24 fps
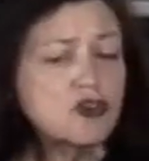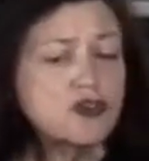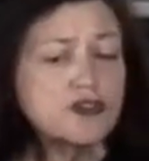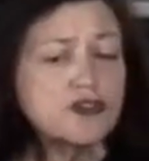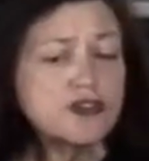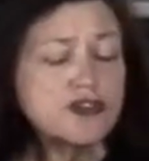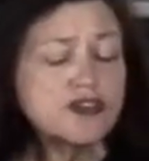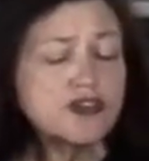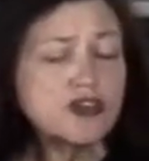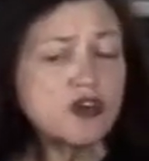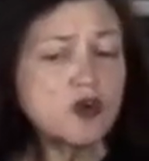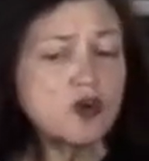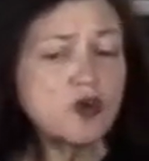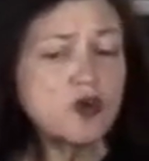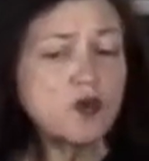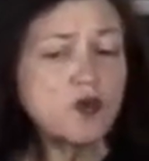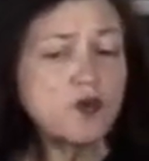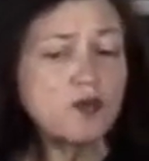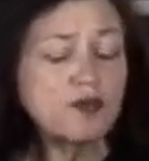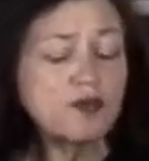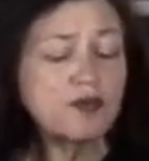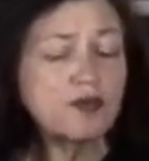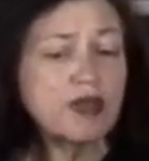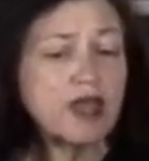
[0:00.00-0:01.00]

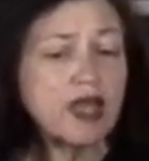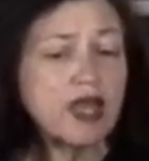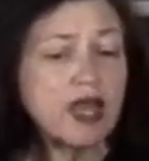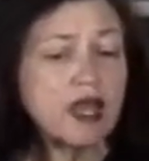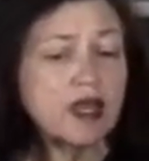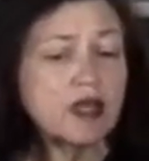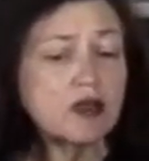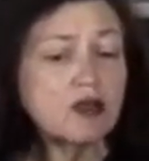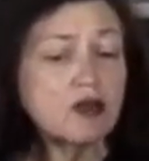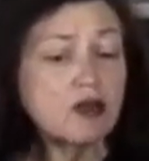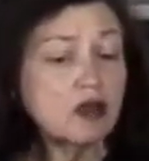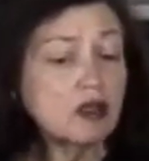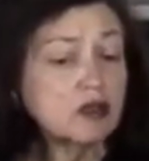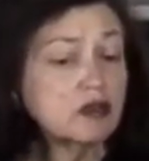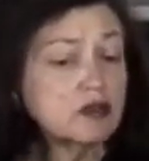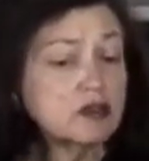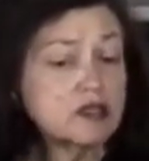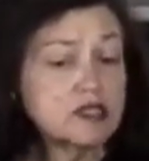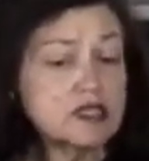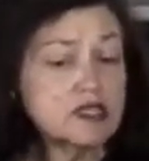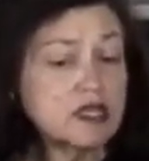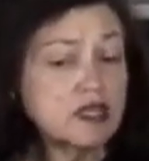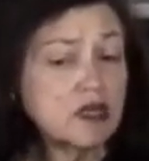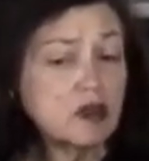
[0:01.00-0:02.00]
So I called her
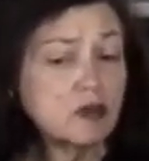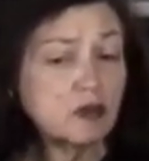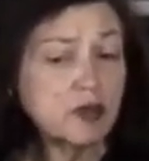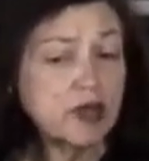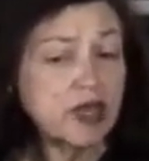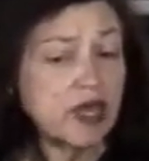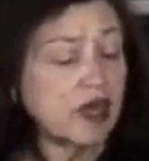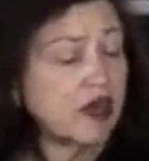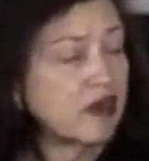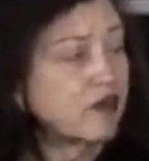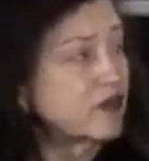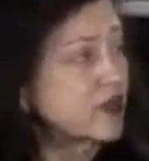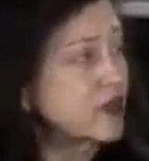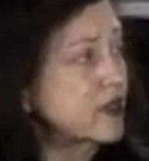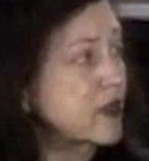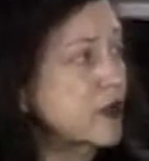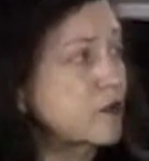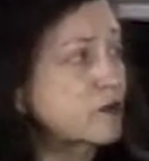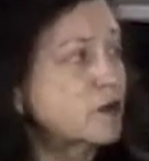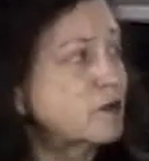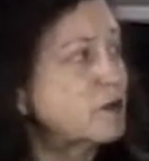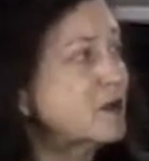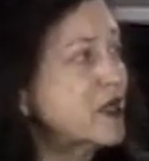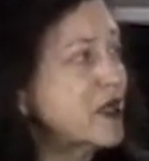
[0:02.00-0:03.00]
and said, Can we have it?
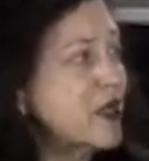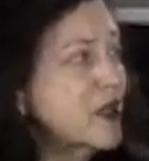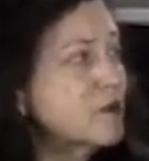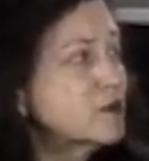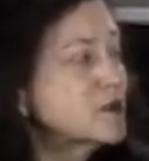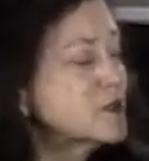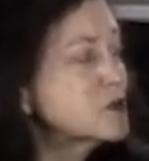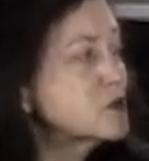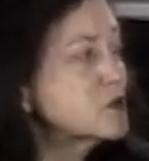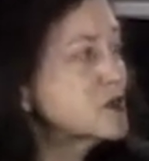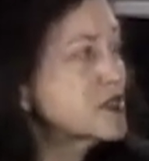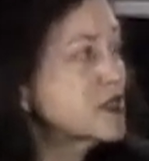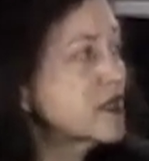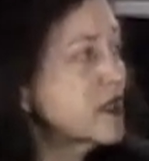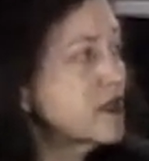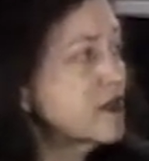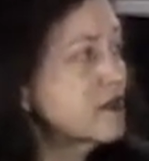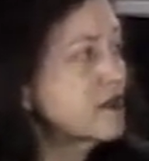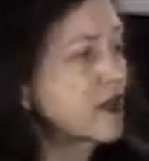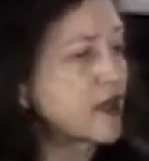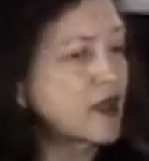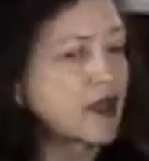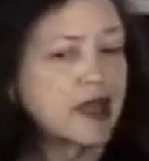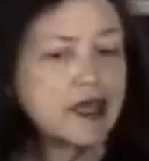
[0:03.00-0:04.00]
I mean, Minneapolis was
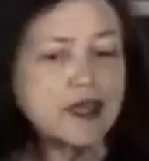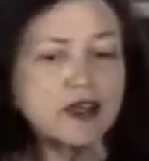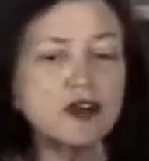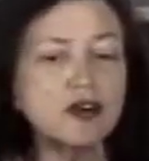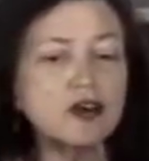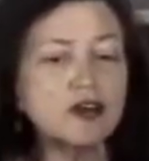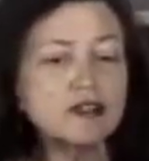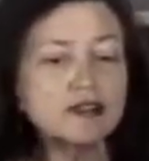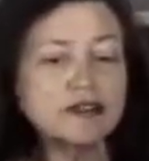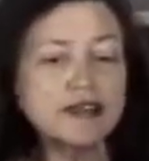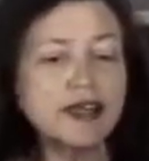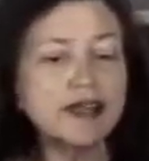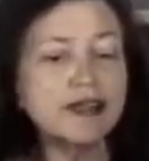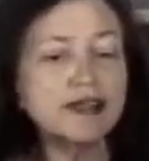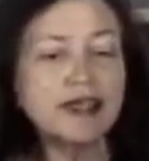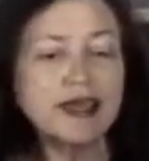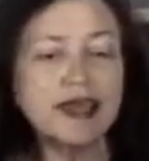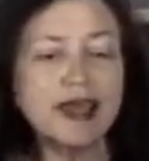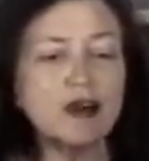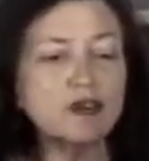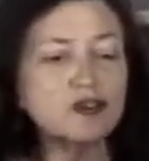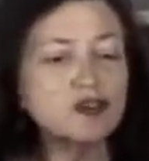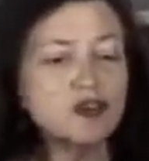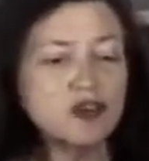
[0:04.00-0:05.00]
like that. I called
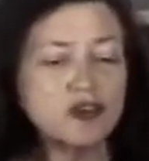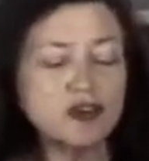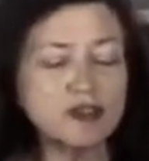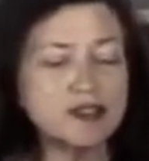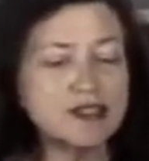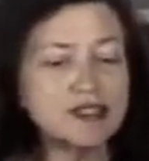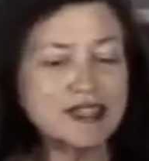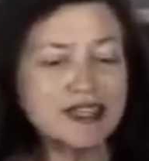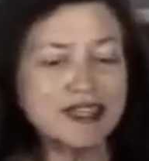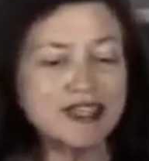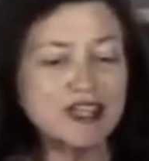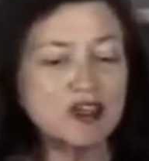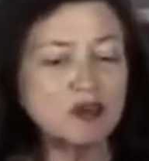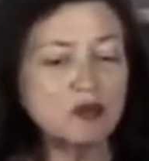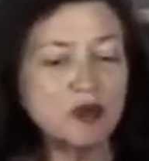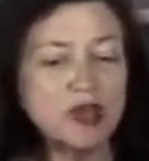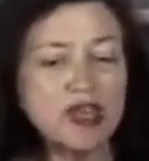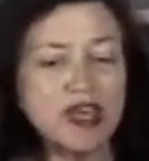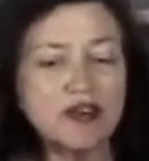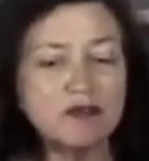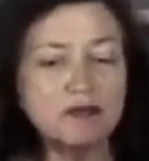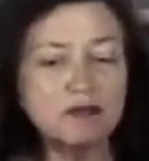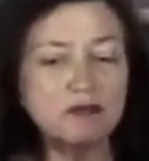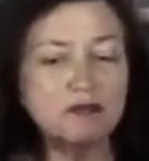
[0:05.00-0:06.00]
Naegele Outdoor and said, Can
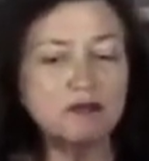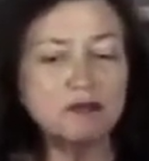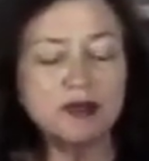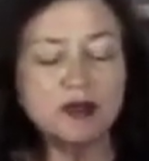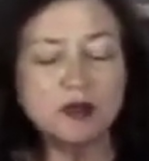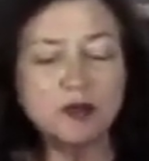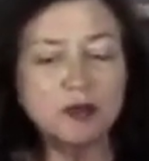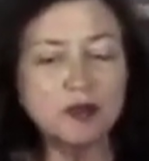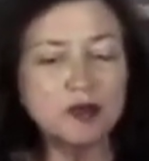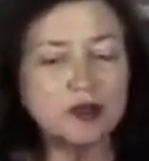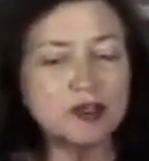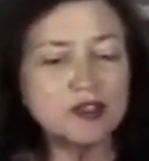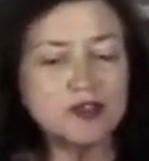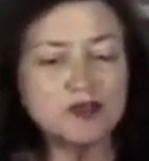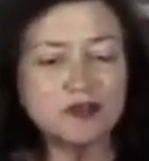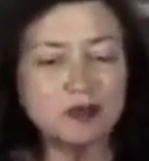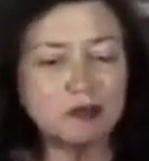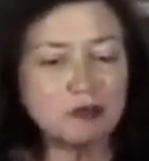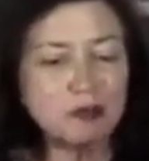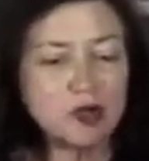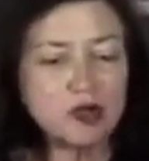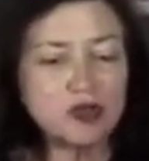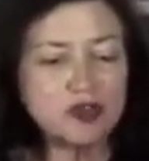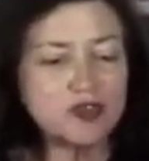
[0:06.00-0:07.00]
we have billboards
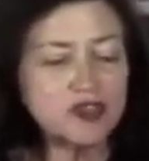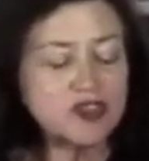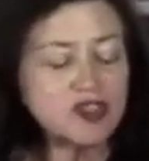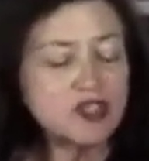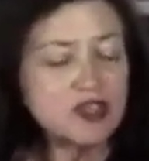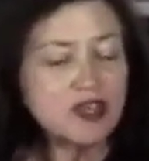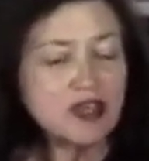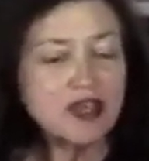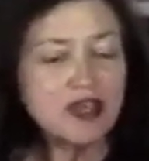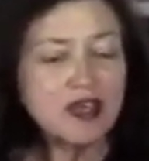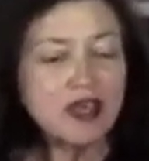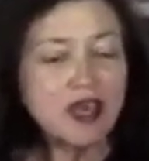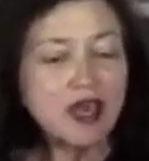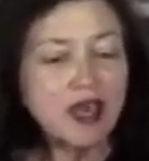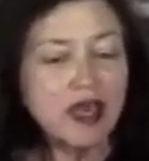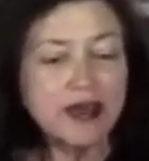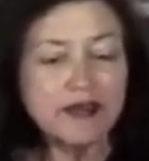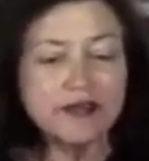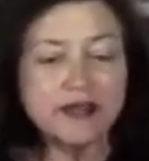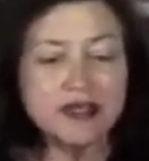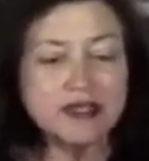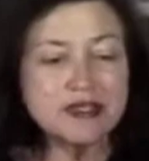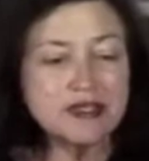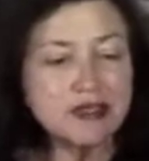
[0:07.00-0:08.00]
for Merce?
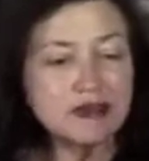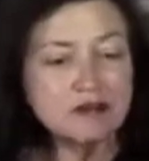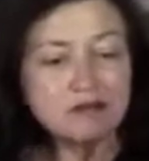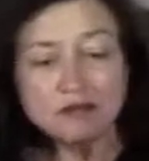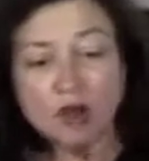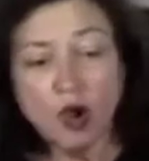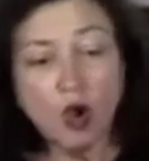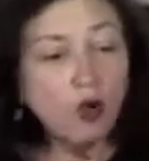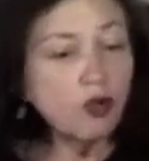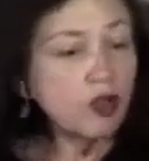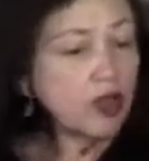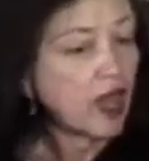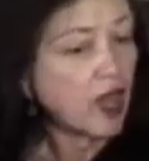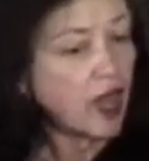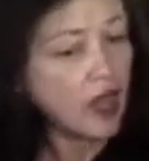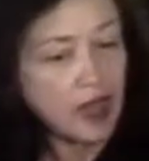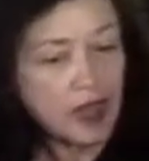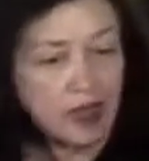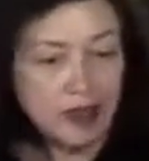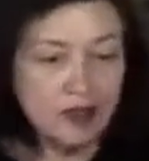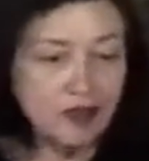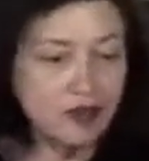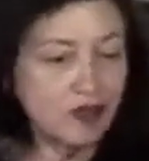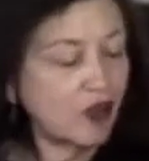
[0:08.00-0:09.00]
And they said,
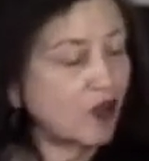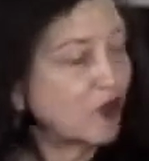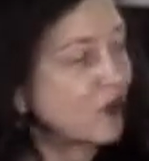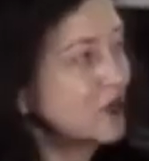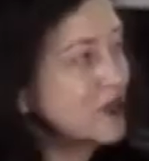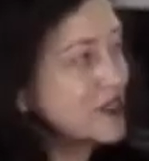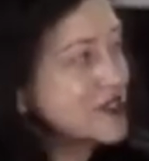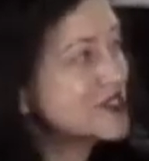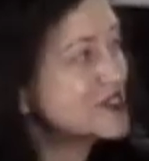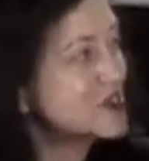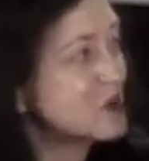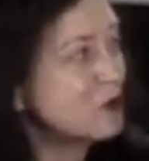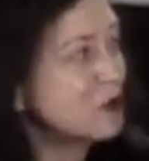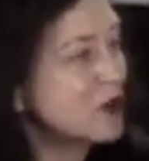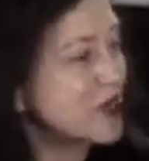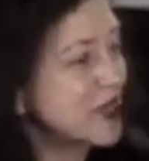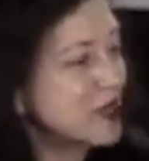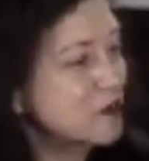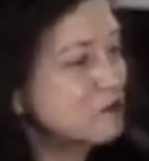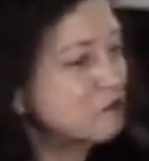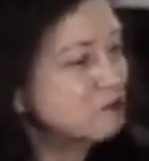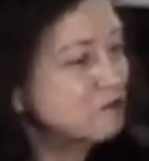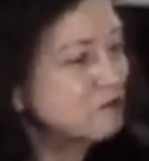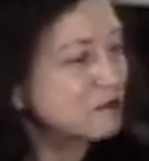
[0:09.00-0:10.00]
Okay, you know, and so we
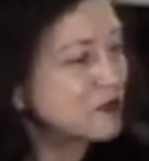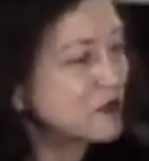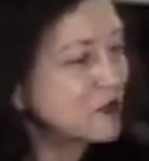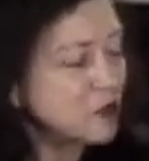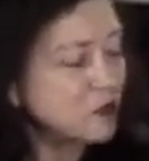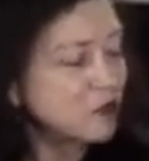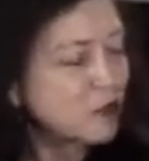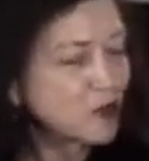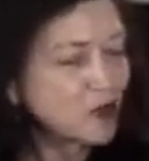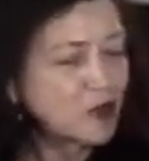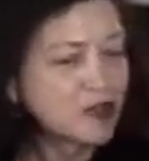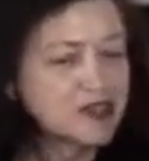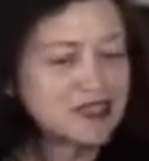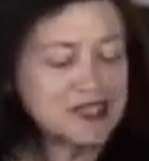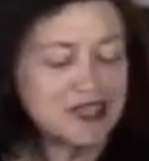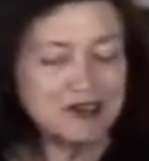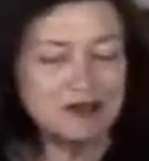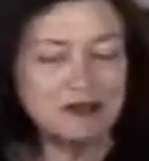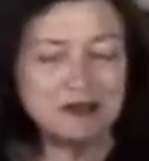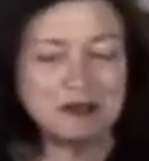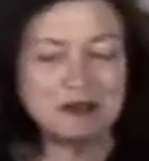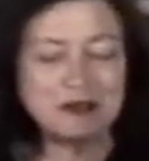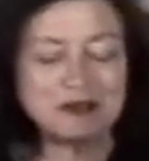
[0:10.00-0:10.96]
had billboards. I mean, right.